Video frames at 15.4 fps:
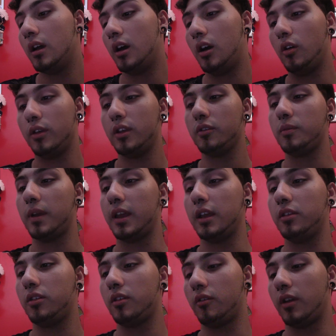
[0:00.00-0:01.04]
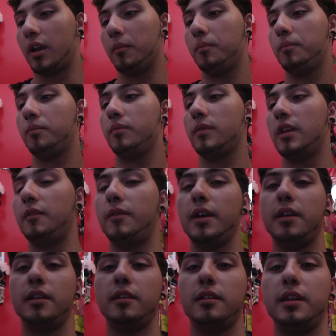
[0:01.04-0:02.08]
Oh, here's my Instagram, if I
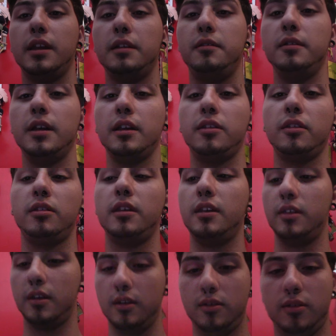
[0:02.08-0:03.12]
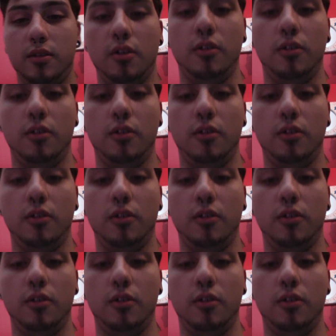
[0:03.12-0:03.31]
can get you guys to see this.